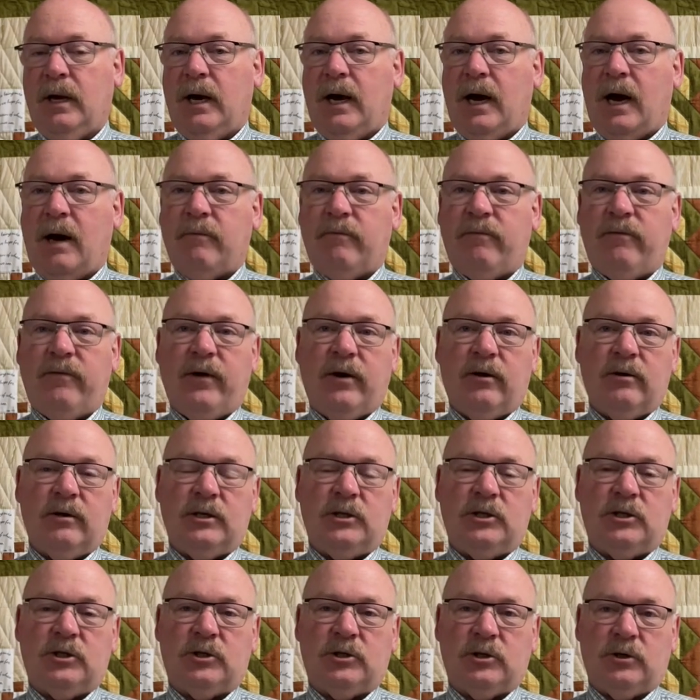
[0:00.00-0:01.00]
I'm fairly
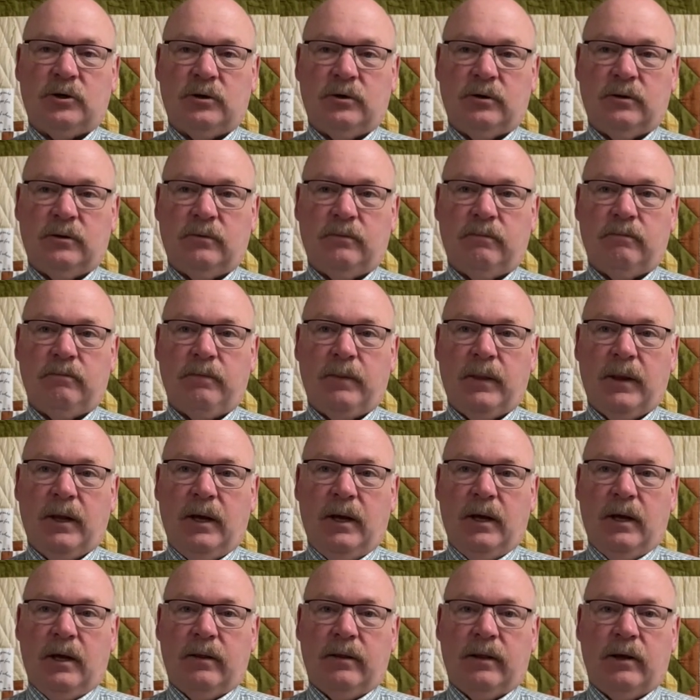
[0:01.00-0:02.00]
certain
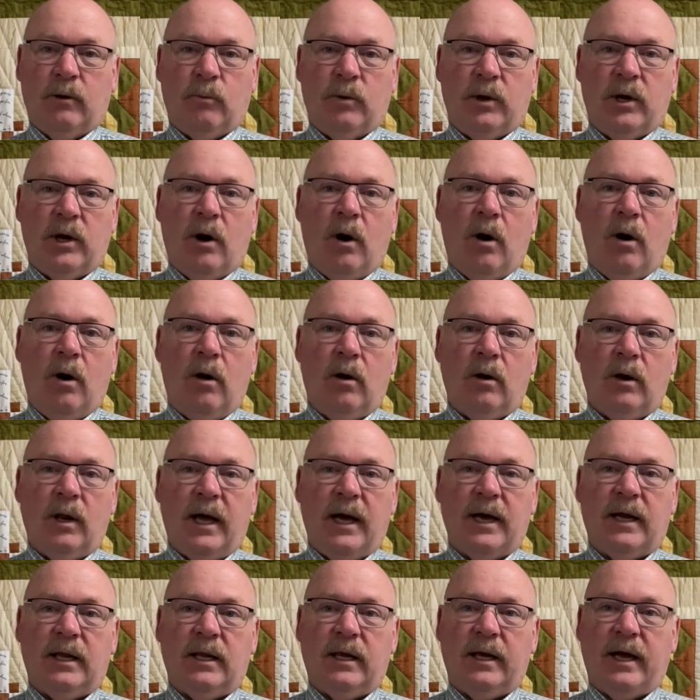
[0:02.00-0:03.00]
that we all
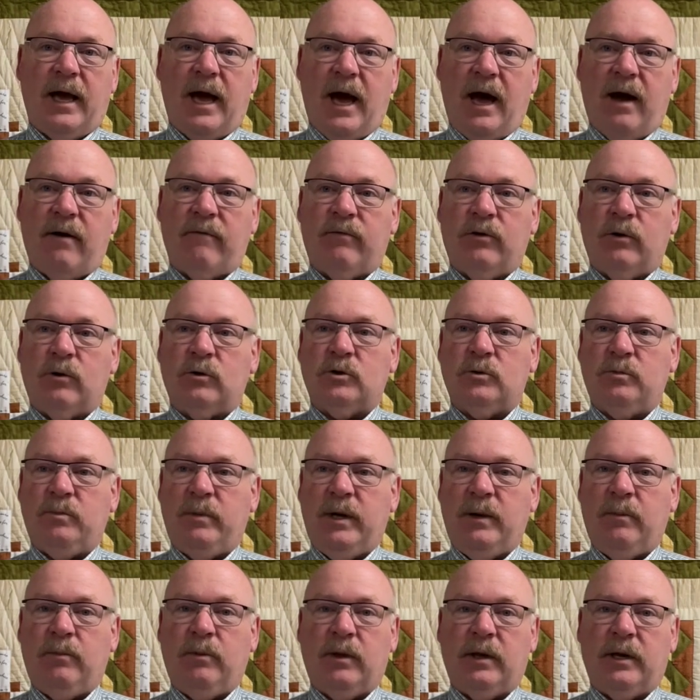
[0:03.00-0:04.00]
likely have those
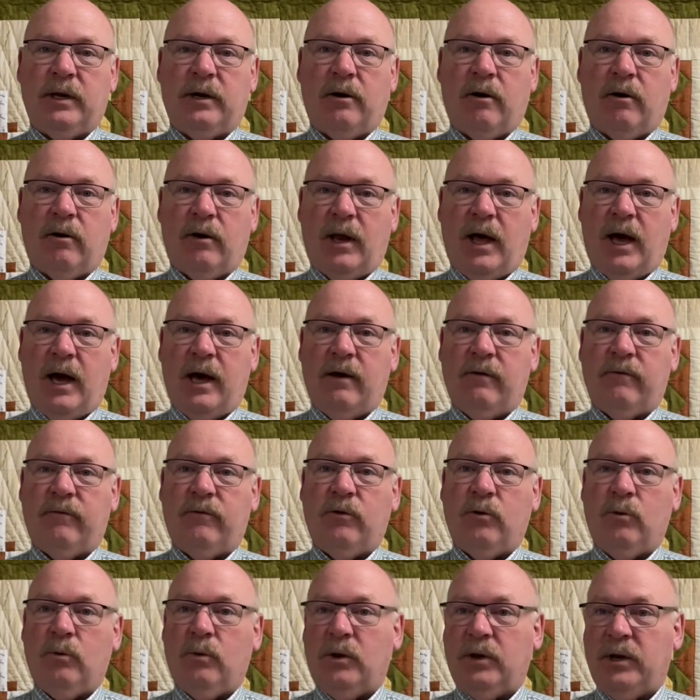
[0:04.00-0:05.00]
people in our life
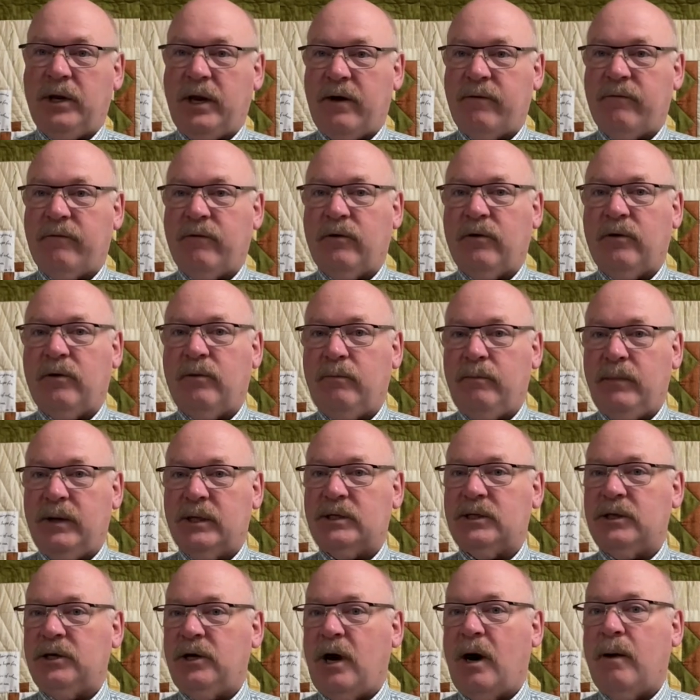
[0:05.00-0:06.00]
who will never
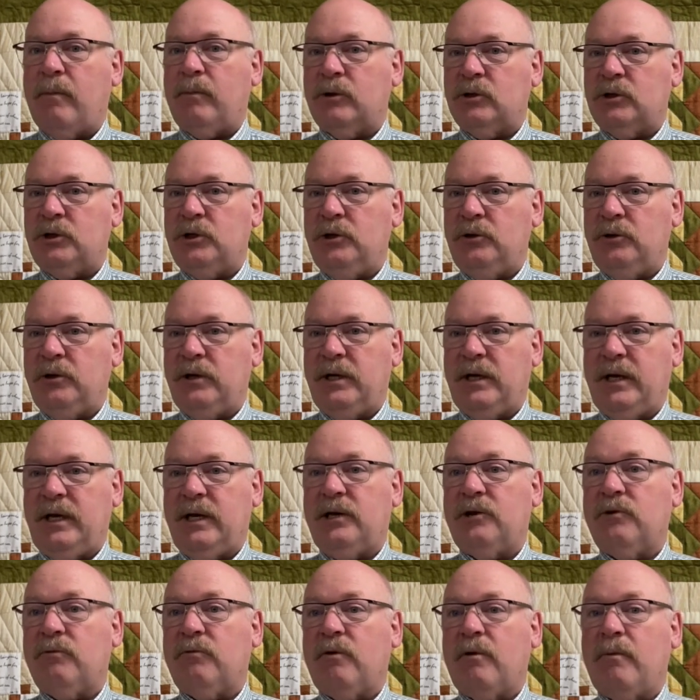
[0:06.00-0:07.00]
miss an opportunity
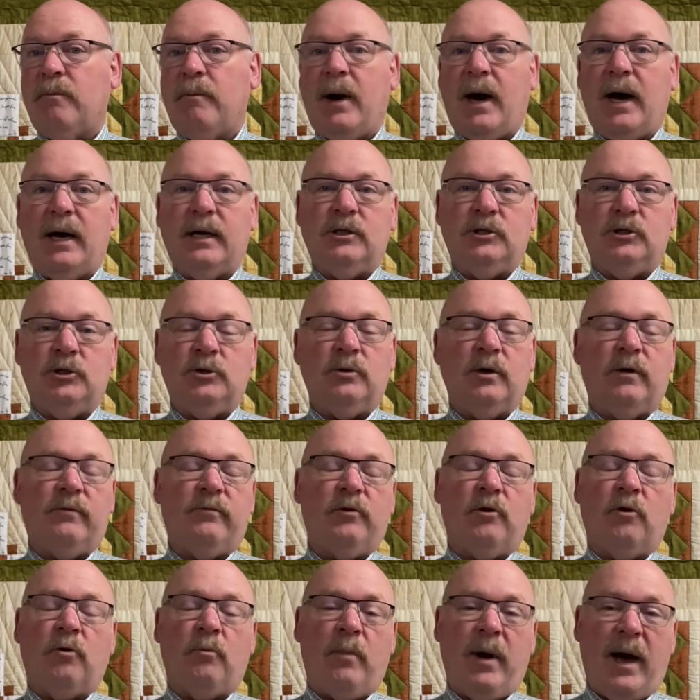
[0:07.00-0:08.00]
to remind you of
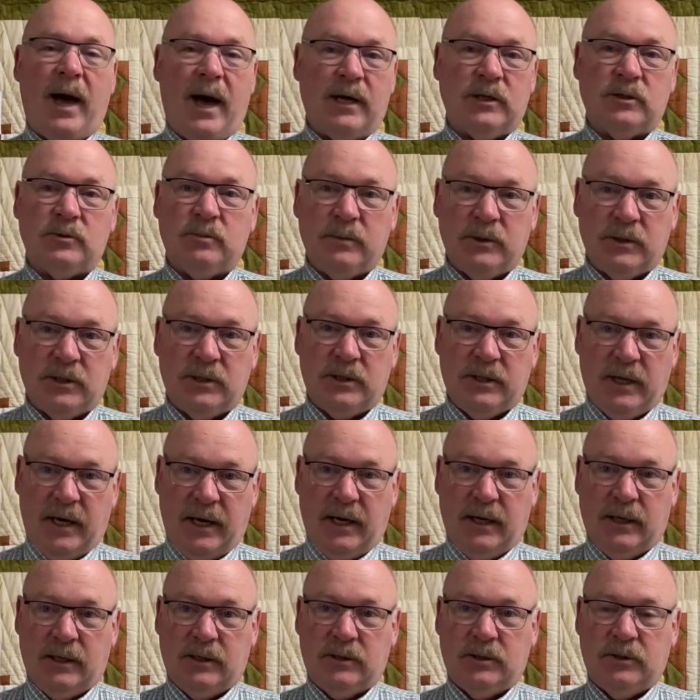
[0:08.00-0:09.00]
your past
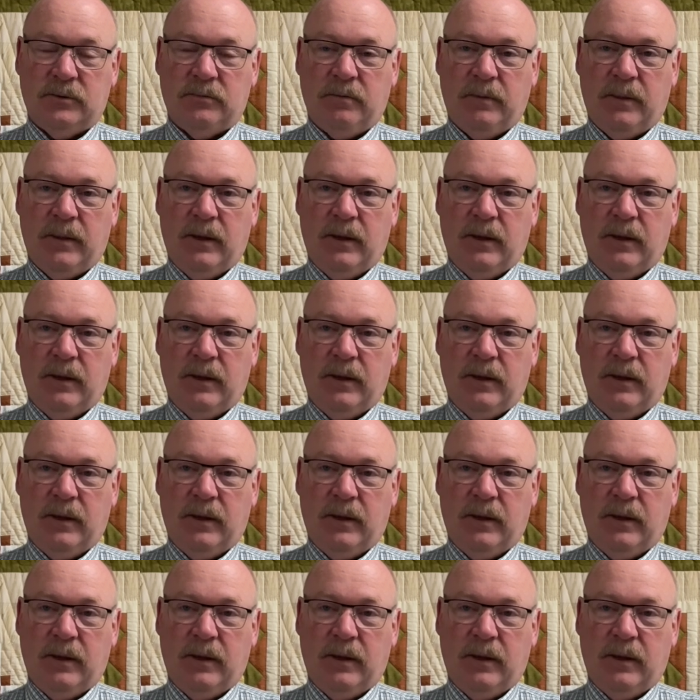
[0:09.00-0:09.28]
mistakes.